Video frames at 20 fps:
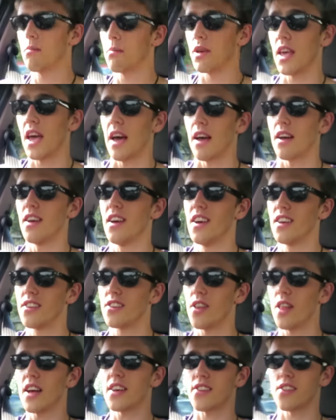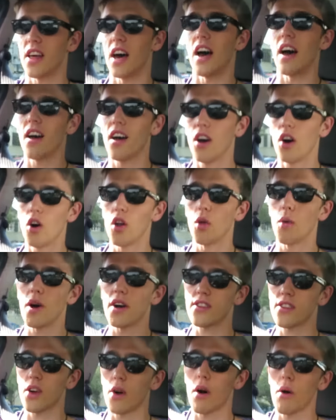But yeah, so that's that.
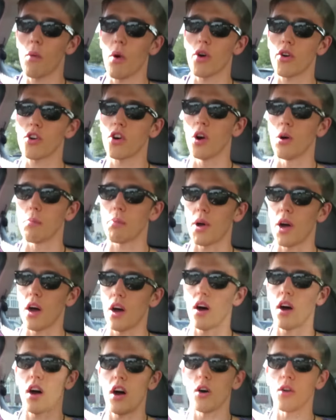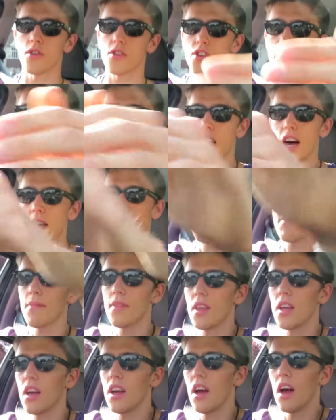Otherwise, though, I woke up on time.
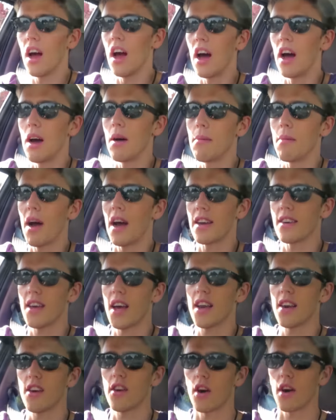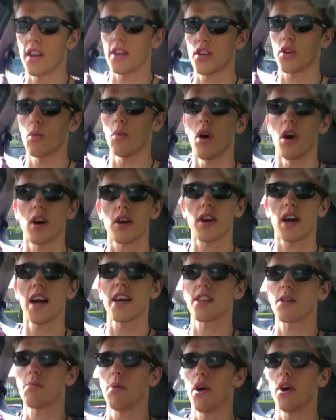And headed on into work
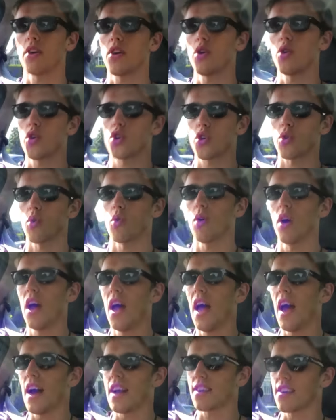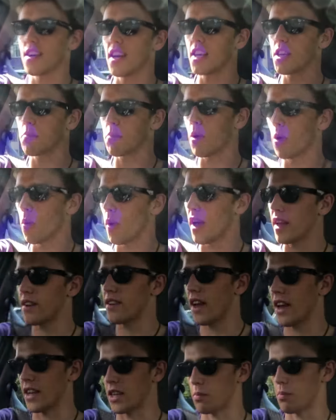as per usual. And today's been a weird
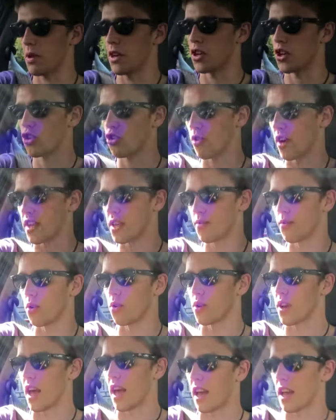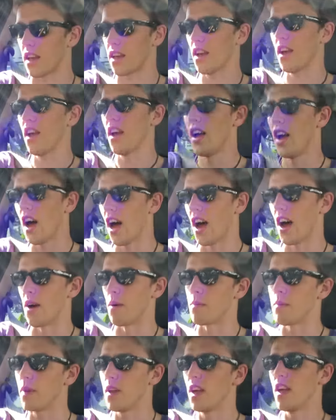day. It's been a stressful day.
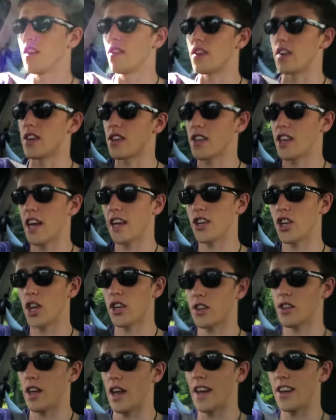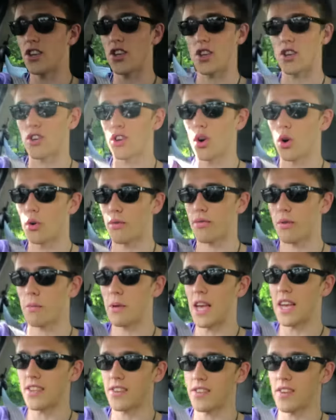The estate agent called from
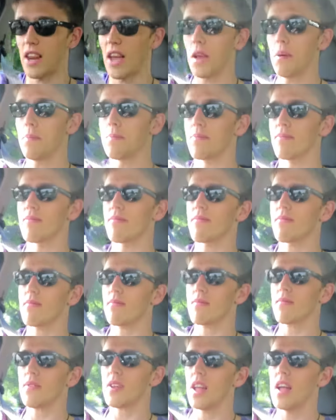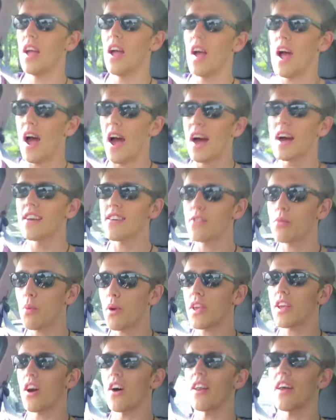yesterday, and
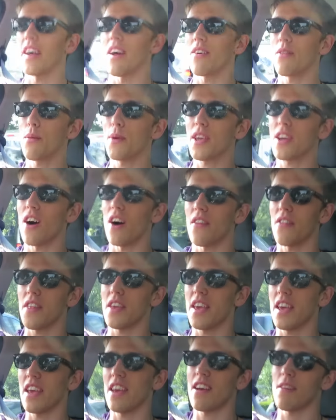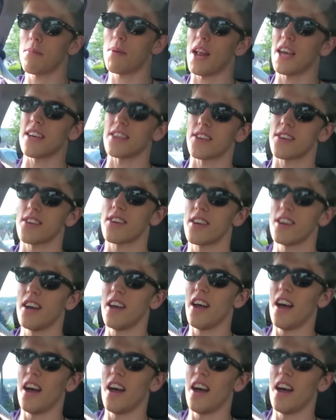we got it. We got the place.